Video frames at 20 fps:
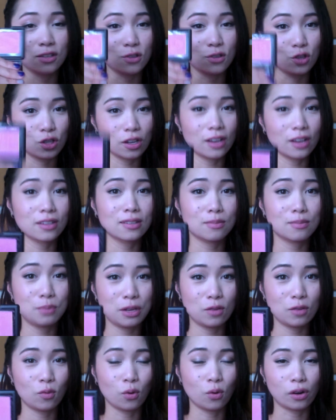just
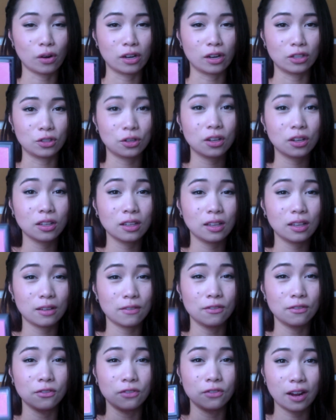be warned, you're gonna need a
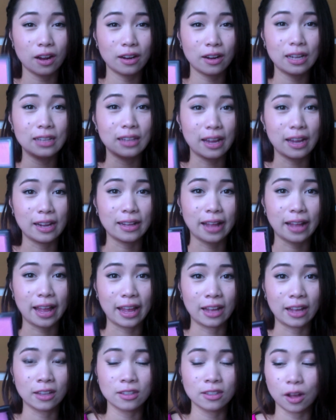very light
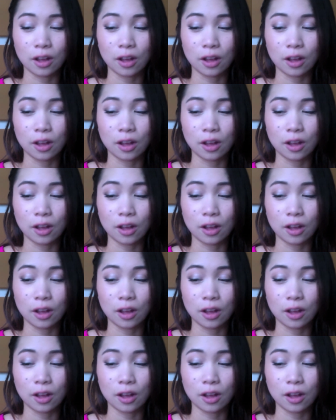hand.